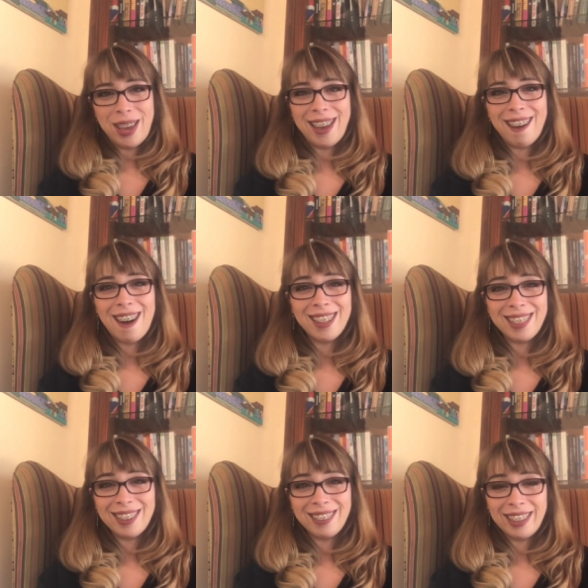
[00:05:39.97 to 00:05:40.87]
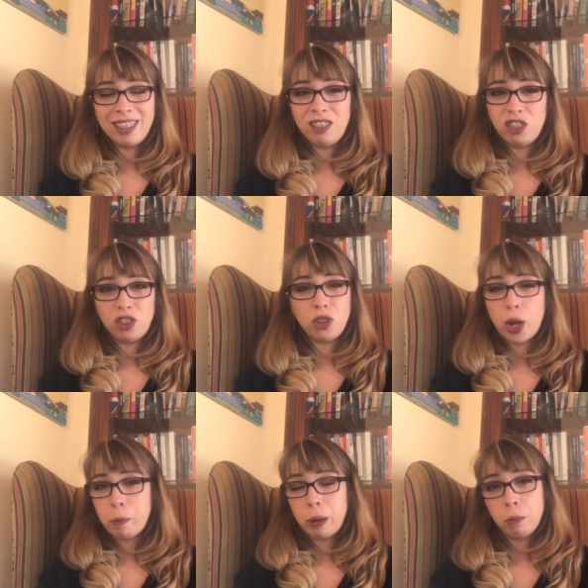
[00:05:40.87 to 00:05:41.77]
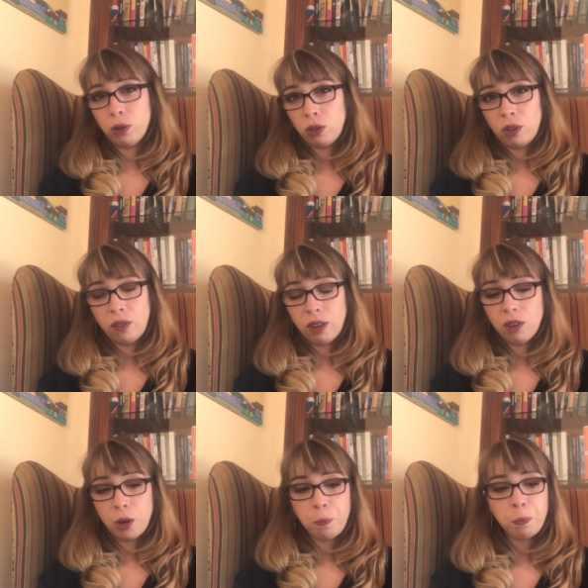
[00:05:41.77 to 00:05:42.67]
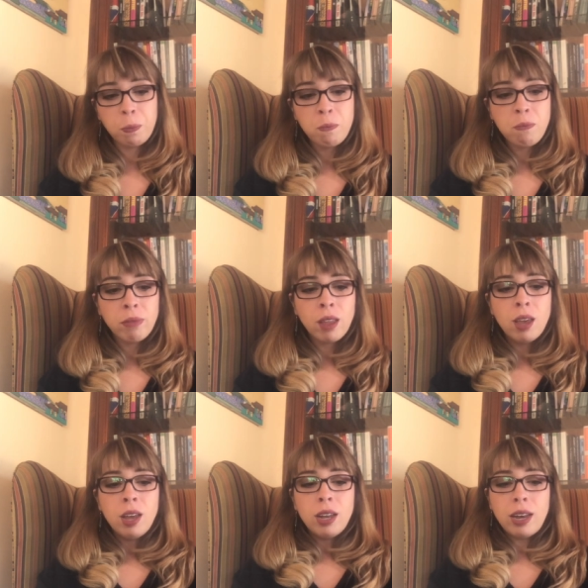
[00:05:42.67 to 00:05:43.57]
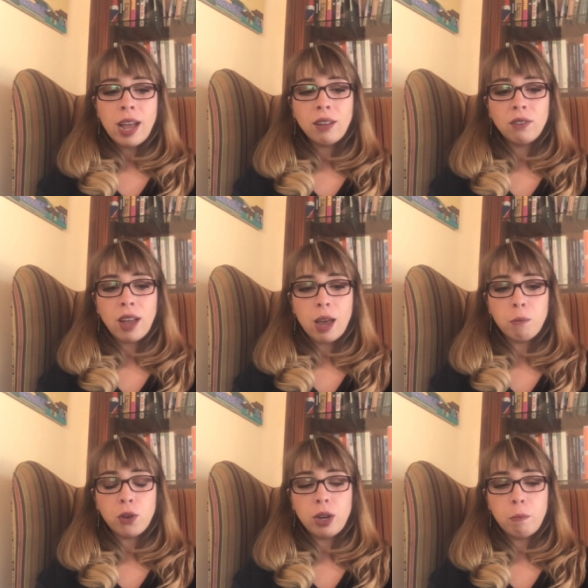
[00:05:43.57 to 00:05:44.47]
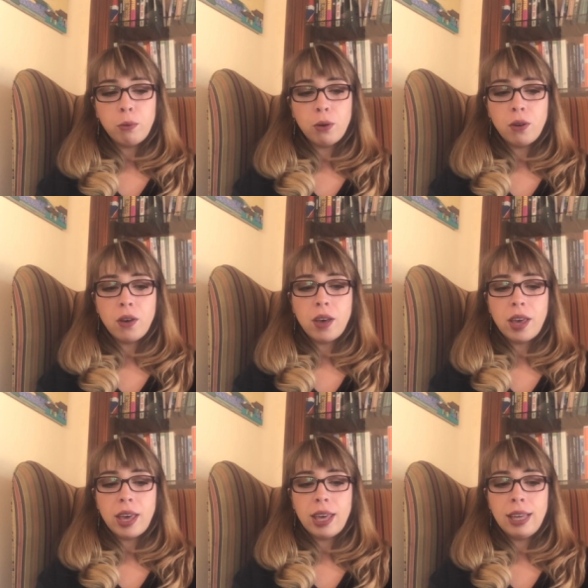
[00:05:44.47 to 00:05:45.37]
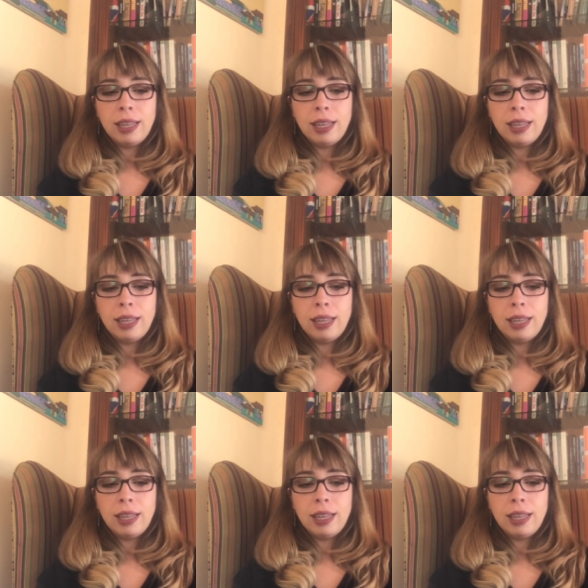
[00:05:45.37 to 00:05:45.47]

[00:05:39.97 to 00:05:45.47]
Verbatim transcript: being on this list just not my personal favorite next i'm gonna put